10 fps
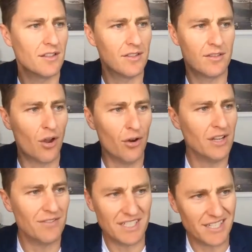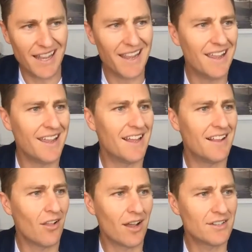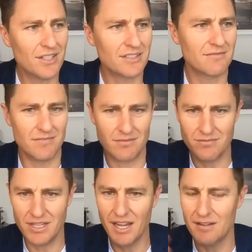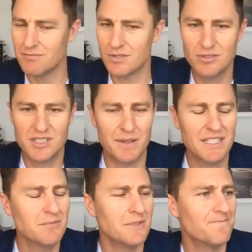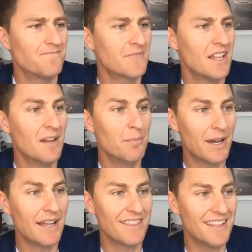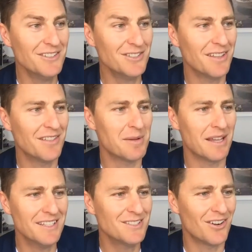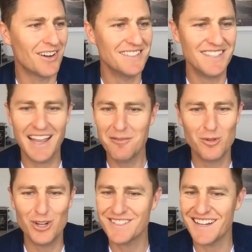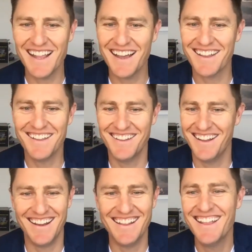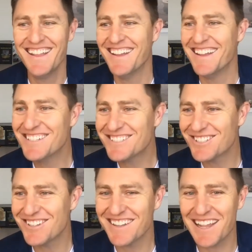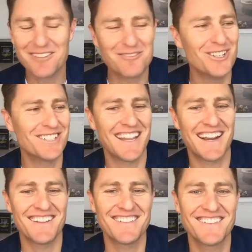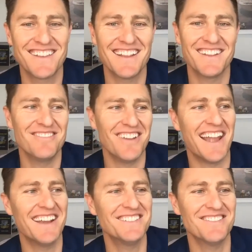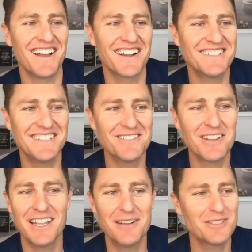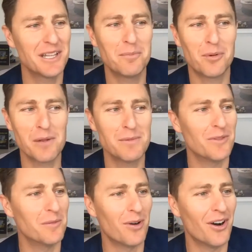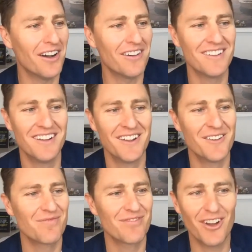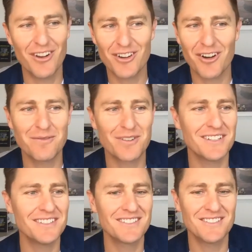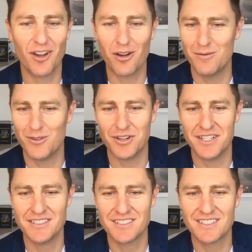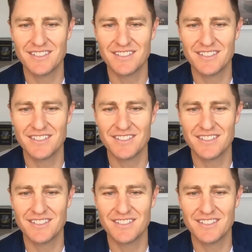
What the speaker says: tone of his hair, like just, yeah, good specimen. But the interesting thing about this guy is he hadn't worked it out. And he certainly hadn't worked how to take advantage of that because he was at the bottom of the pile. No confidence, no voice,